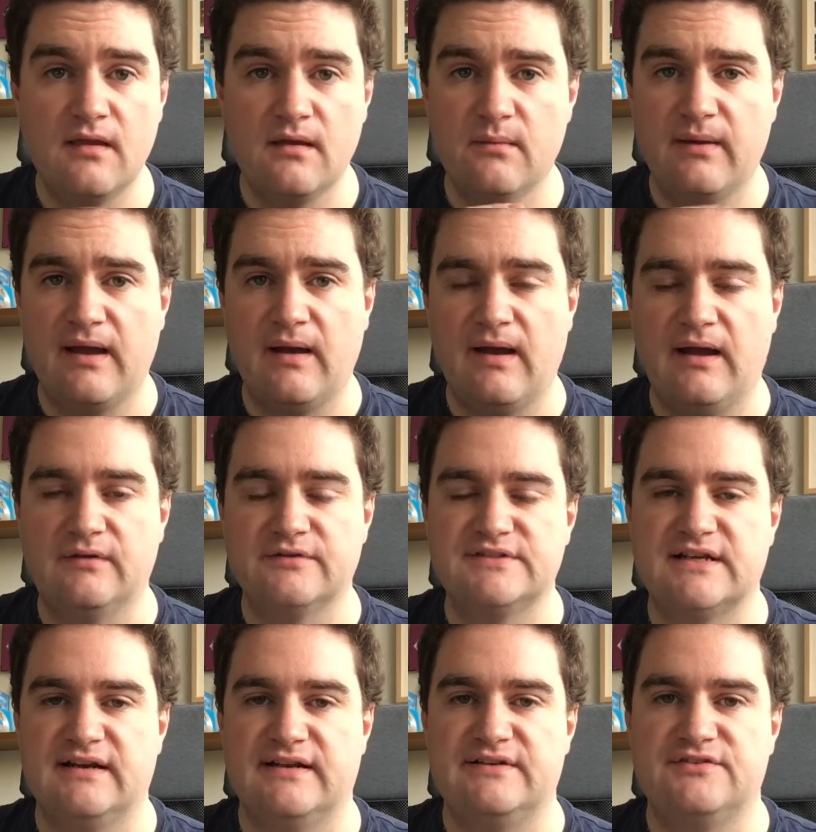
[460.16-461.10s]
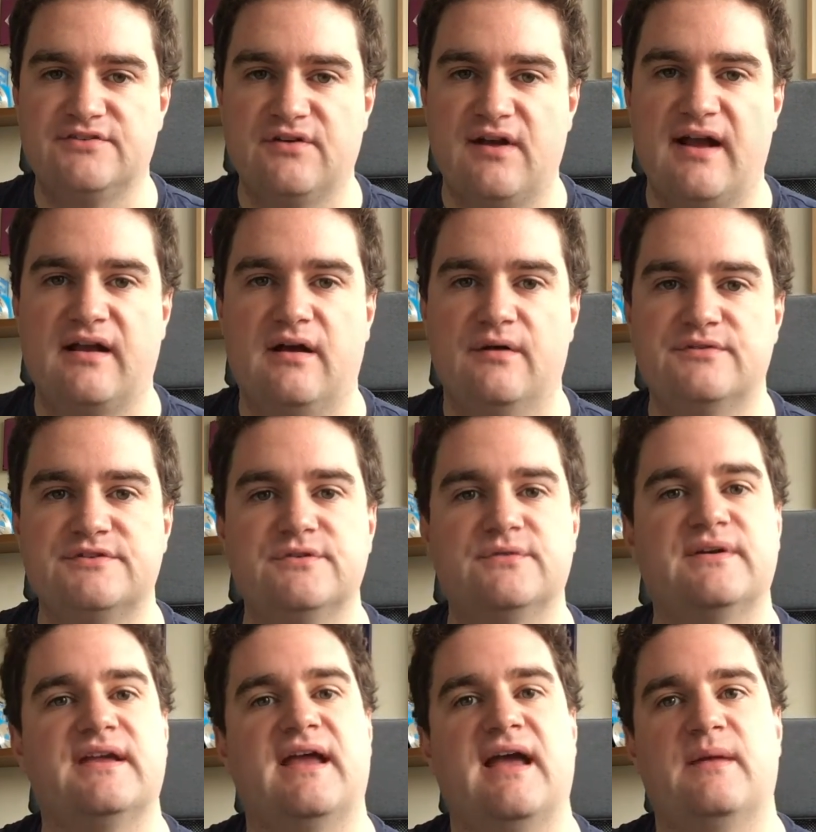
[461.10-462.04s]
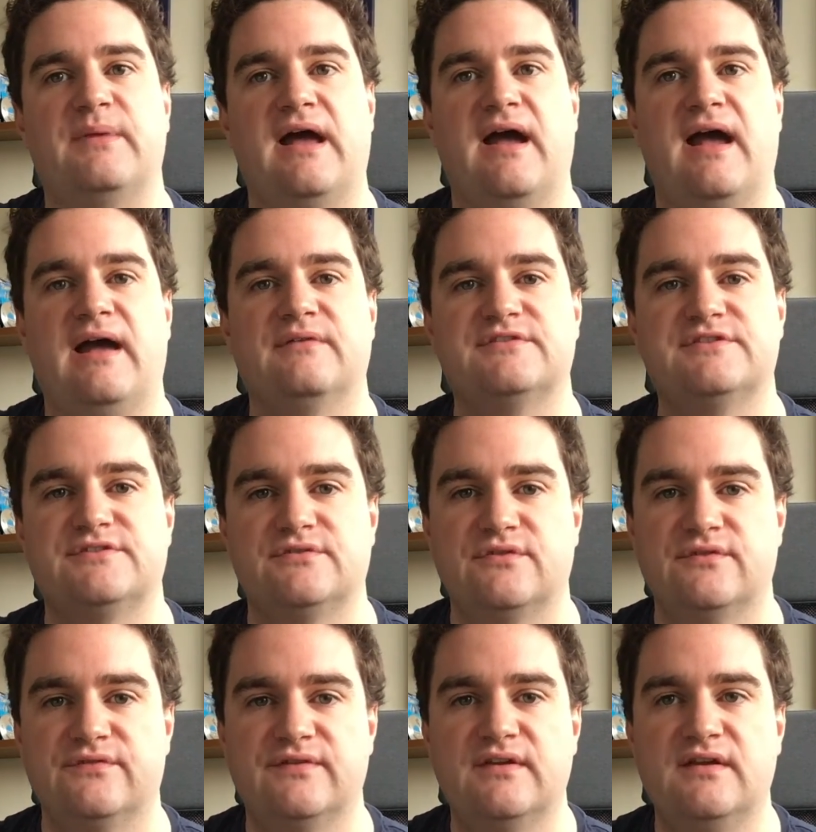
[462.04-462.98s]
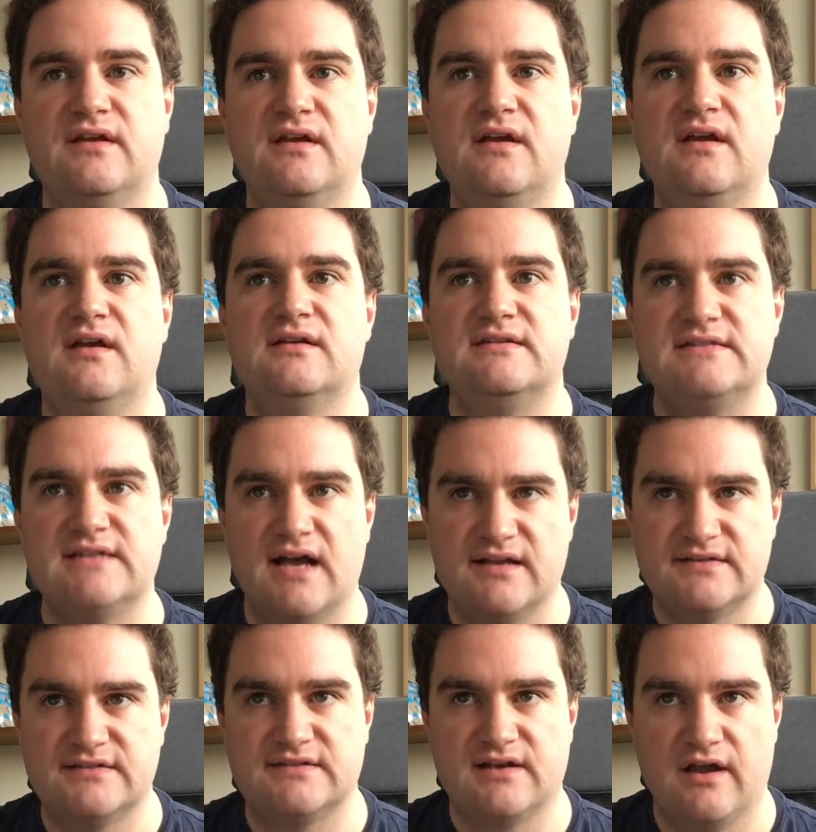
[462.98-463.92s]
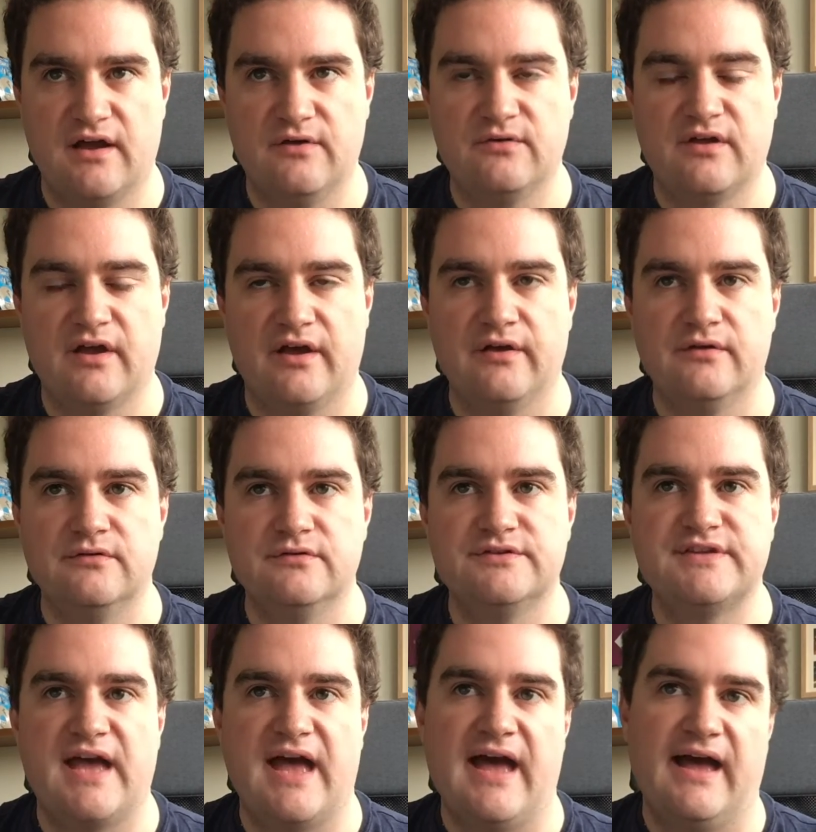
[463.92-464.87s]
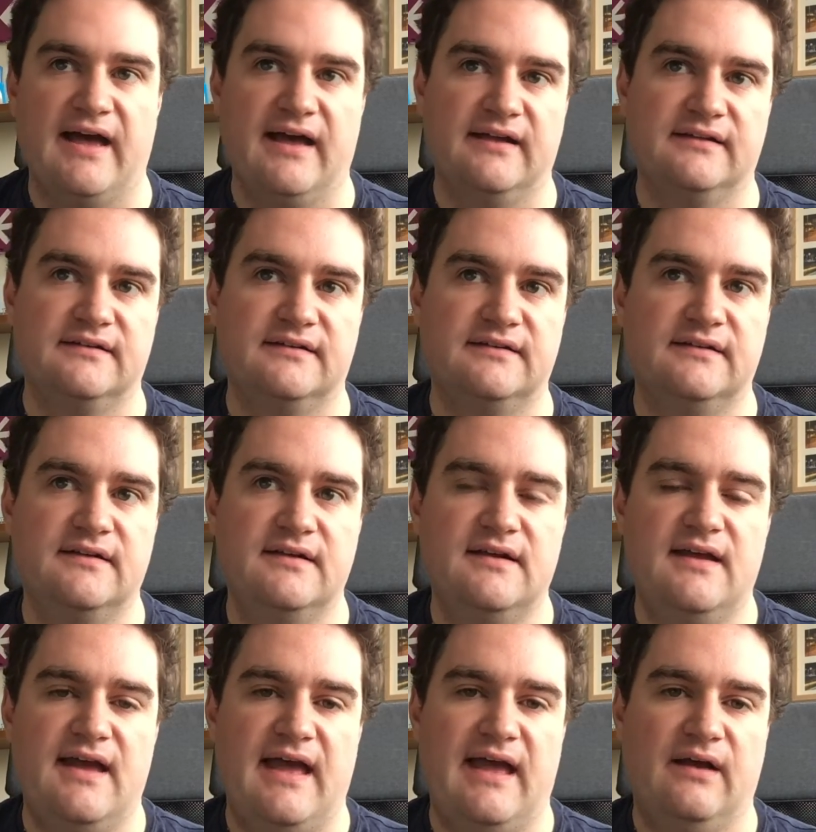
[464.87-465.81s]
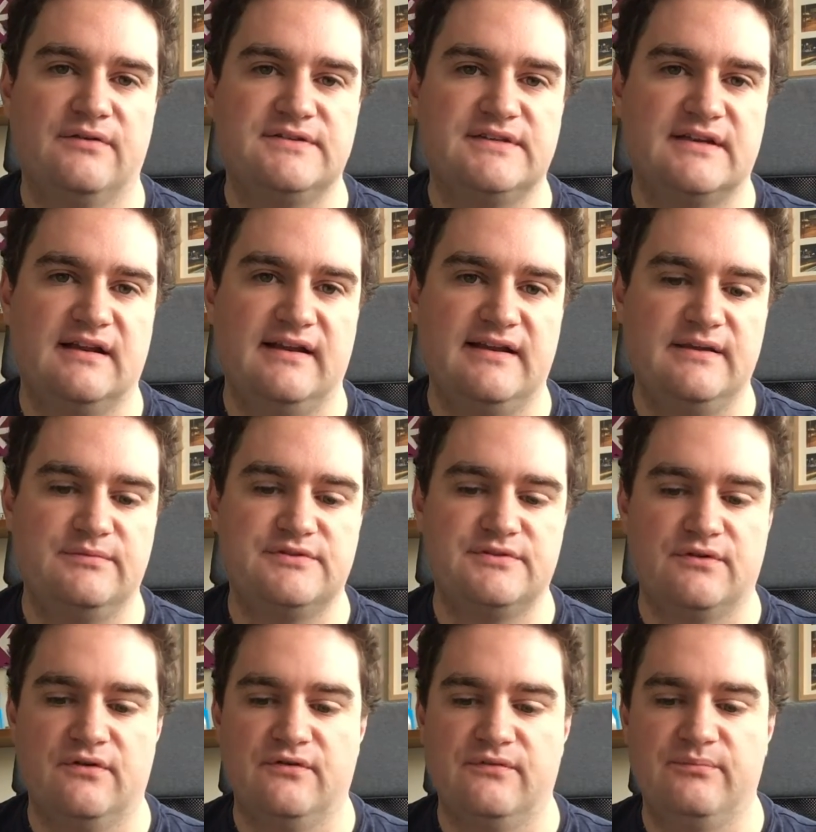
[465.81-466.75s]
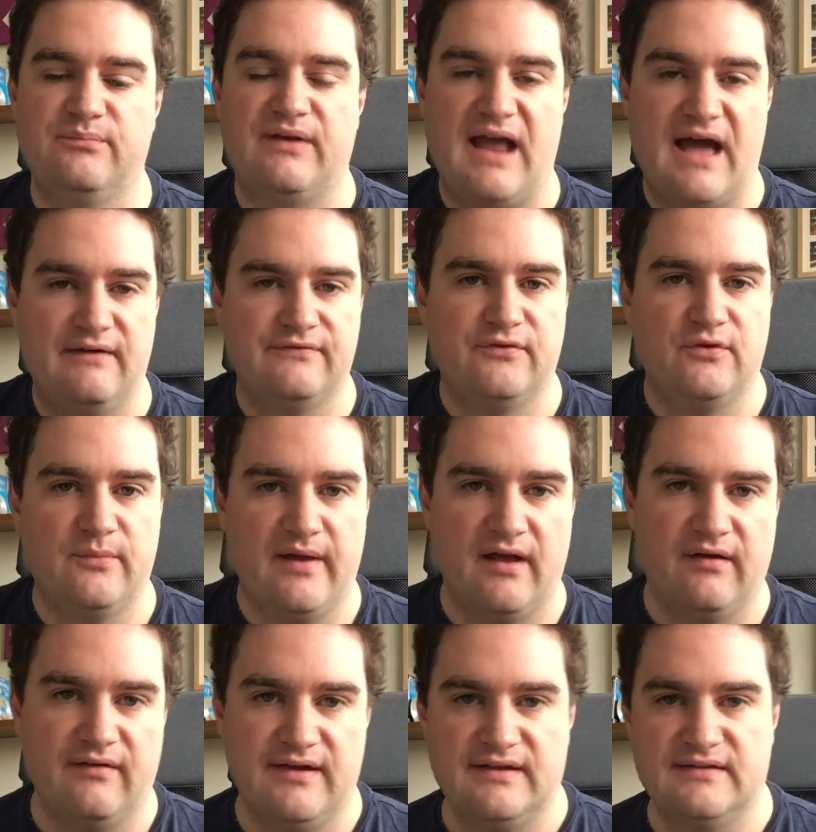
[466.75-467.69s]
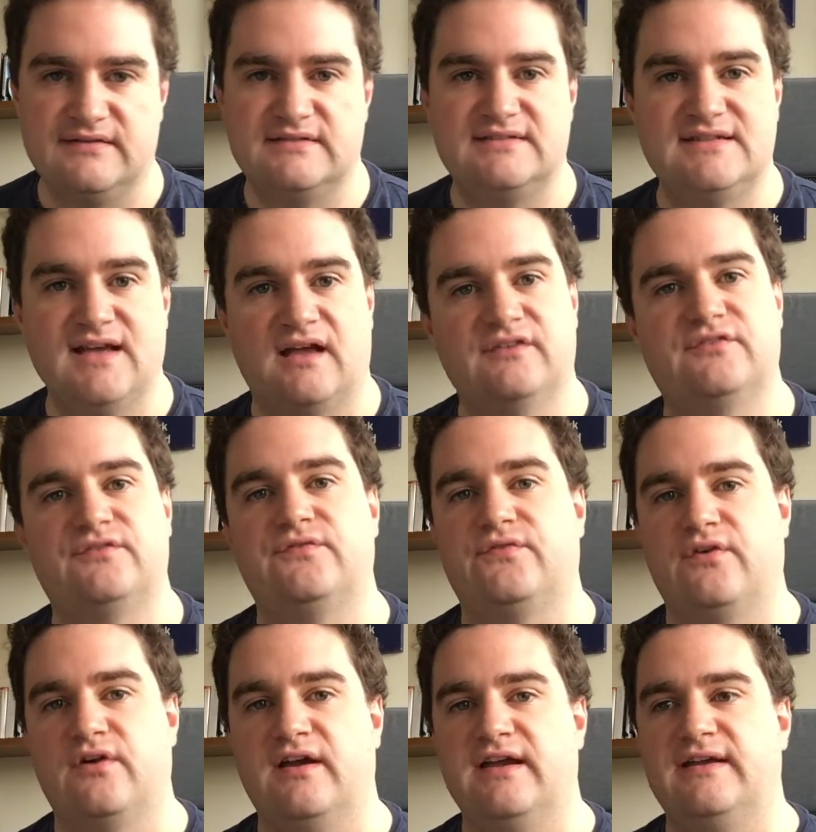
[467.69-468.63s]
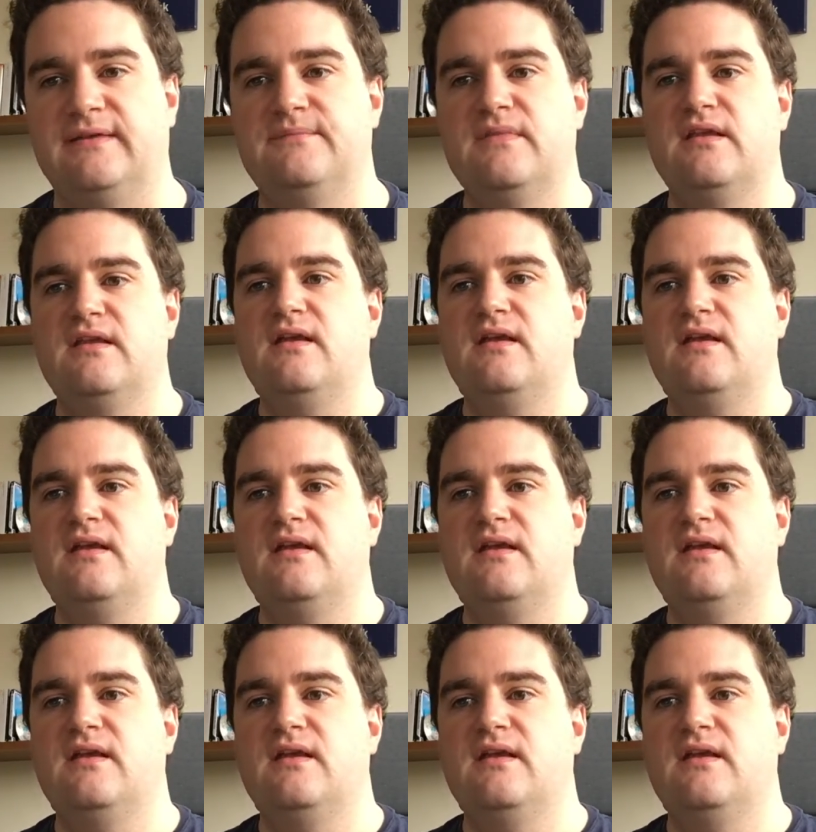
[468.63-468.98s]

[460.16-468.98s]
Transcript: about how to clean track. I was talking about how to sort of dust locos and how to keep sort of platform areas dust free.